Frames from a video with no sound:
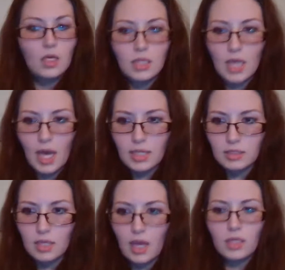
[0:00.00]

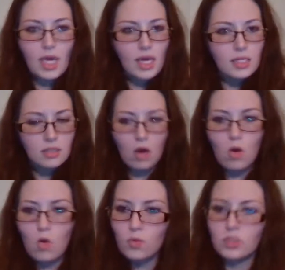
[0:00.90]
Yes.
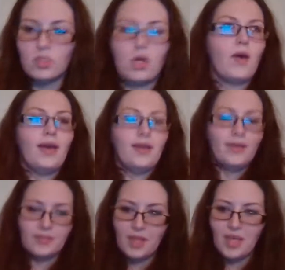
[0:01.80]
Oh, okay.
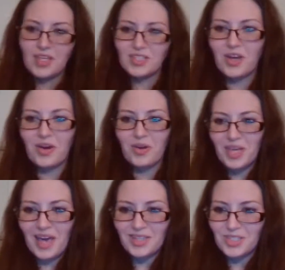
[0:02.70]
So
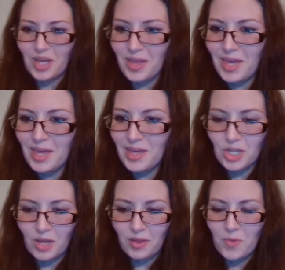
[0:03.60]
yeah, Shelley
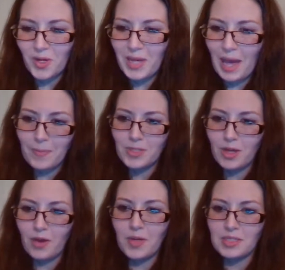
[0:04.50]
Moore
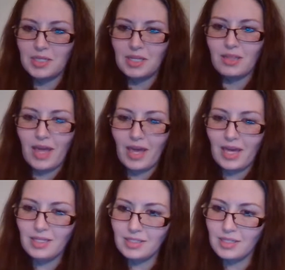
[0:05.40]
Capito is the
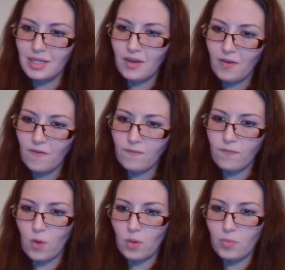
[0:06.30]
late
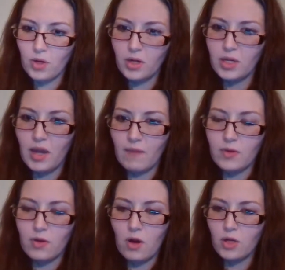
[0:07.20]
former
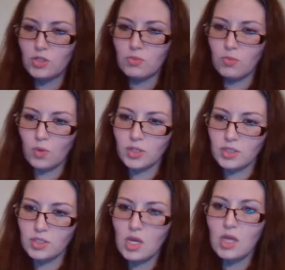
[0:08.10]
Governor
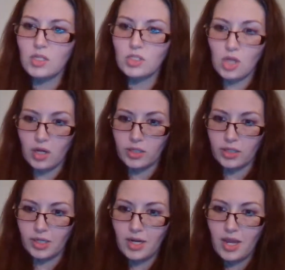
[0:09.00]
Archmore's
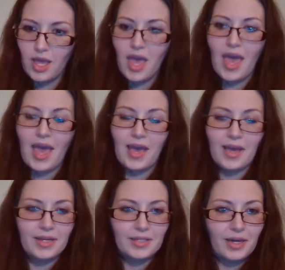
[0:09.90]
daughter,
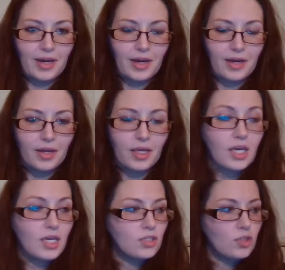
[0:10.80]
and
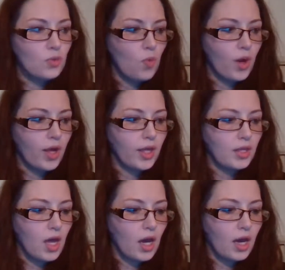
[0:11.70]
he's the
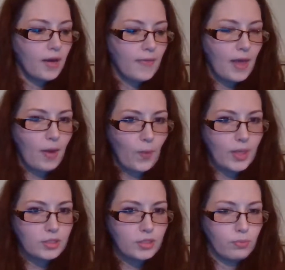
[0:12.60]
one that
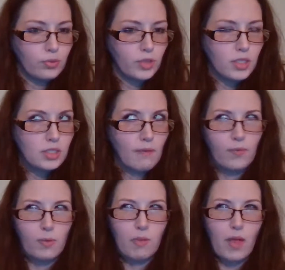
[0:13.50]
went to prison
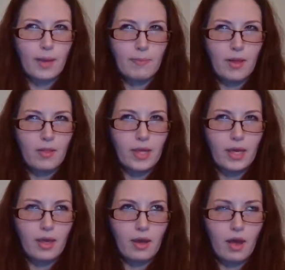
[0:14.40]
for
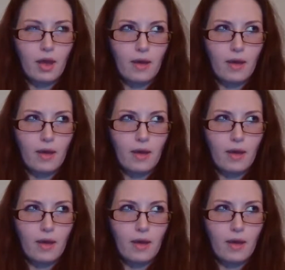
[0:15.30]
blackmailing